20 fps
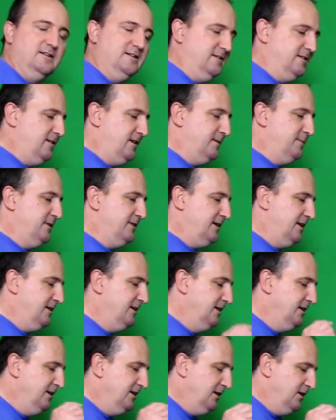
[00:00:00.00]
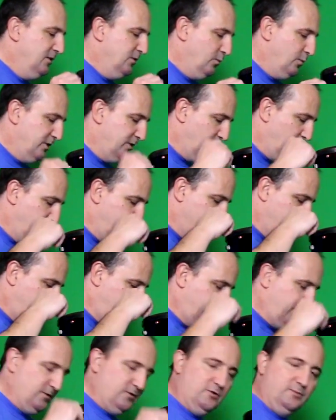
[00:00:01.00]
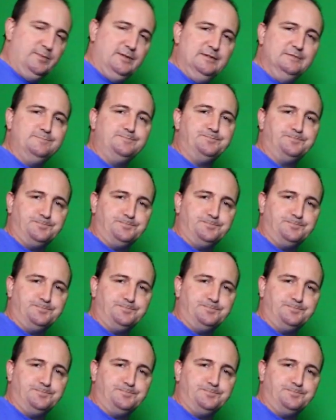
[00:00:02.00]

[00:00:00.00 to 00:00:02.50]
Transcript: alignment that, when it was off a little bit,